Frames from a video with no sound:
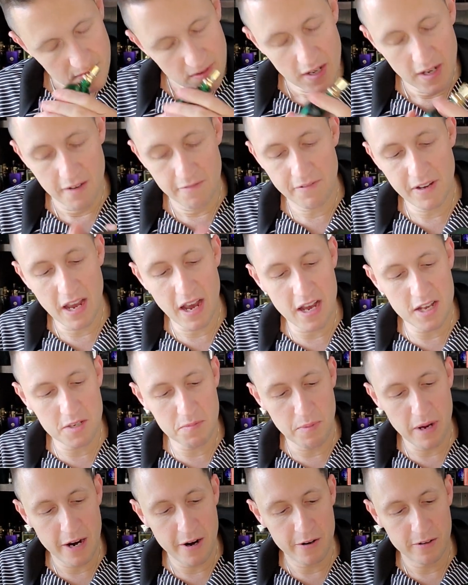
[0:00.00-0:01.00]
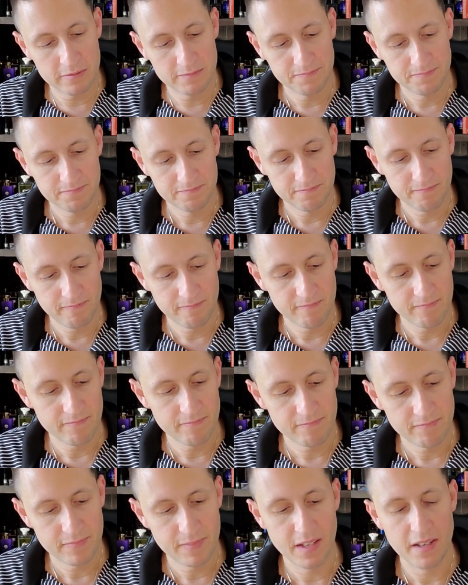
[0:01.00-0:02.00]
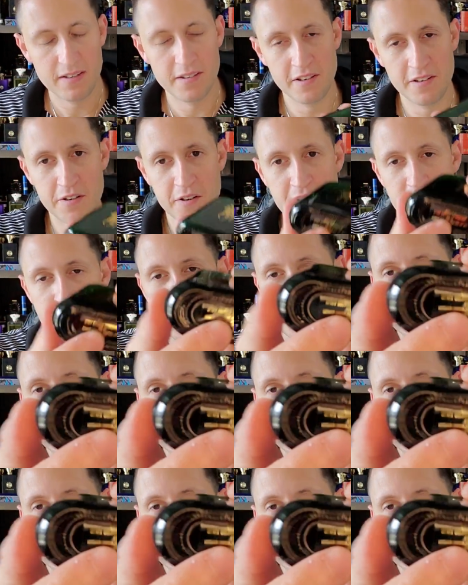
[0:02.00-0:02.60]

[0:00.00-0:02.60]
of Cosmair. And you can